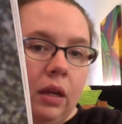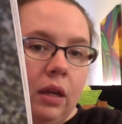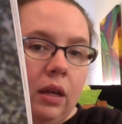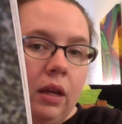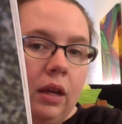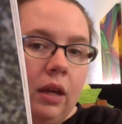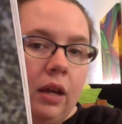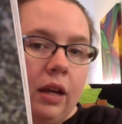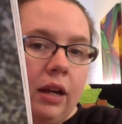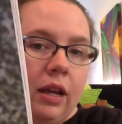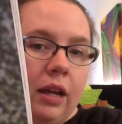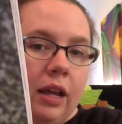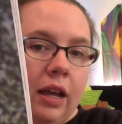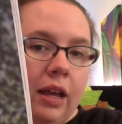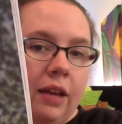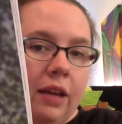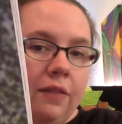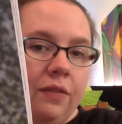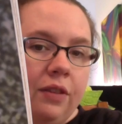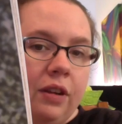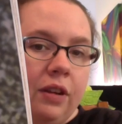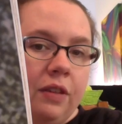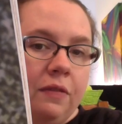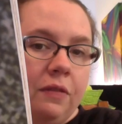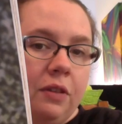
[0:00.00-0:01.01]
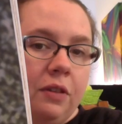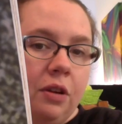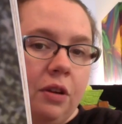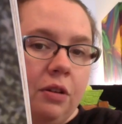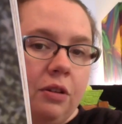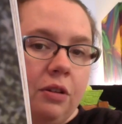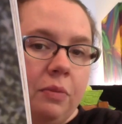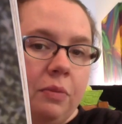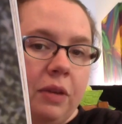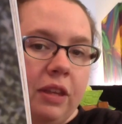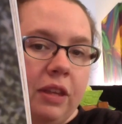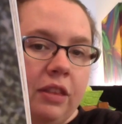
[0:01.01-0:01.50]
And I have enough yarn
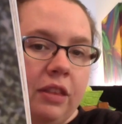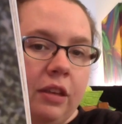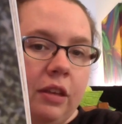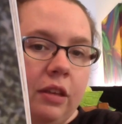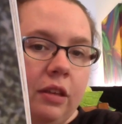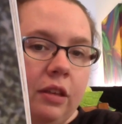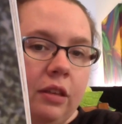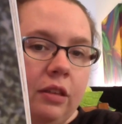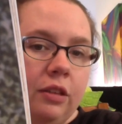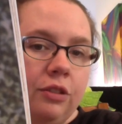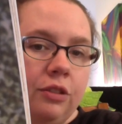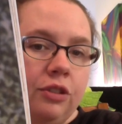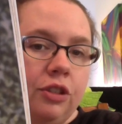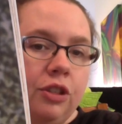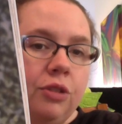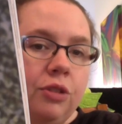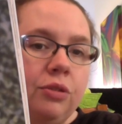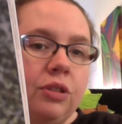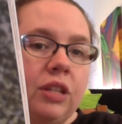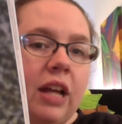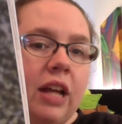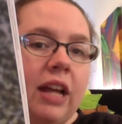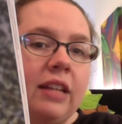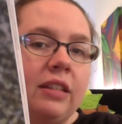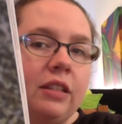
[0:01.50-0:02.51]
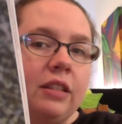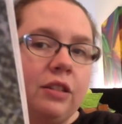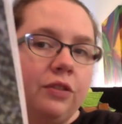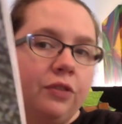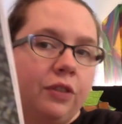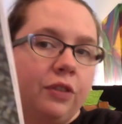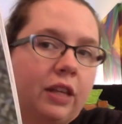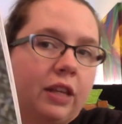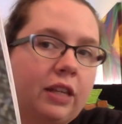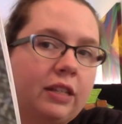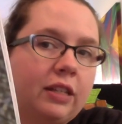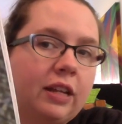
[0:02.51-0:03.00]
to make there's 2 sizes for
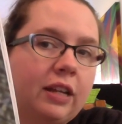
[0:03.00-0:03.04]
this,